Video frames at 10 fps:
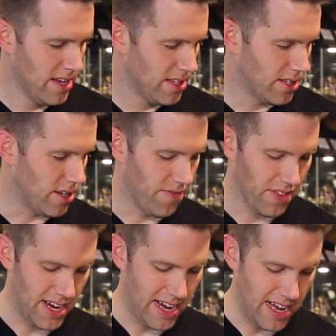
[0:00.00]
So
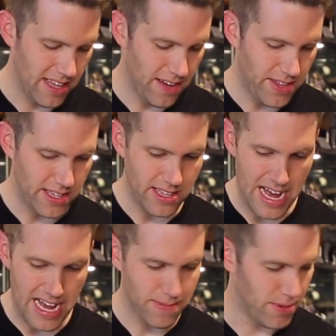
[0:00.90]
I love that the
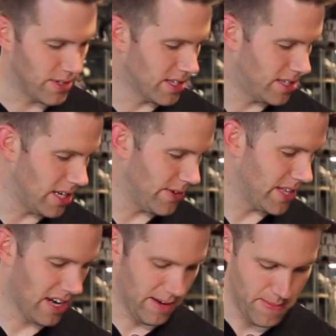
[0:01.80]
Hasbro is continuing
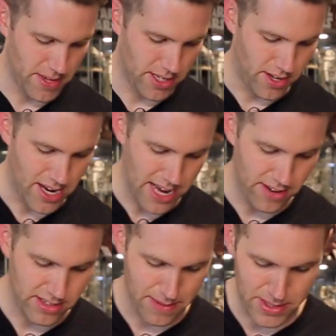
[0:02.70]
their commitment to not
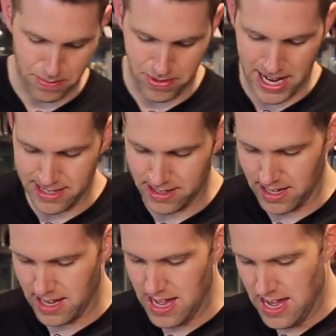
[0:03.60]
using a bunch of
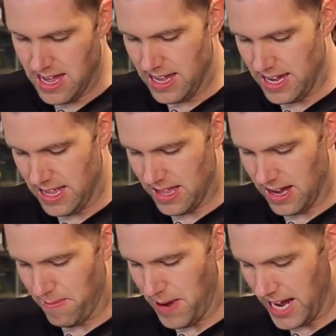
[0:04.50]
plastic in
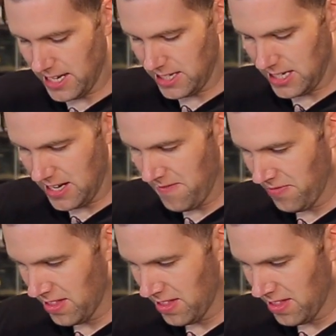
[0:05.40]
their packaging.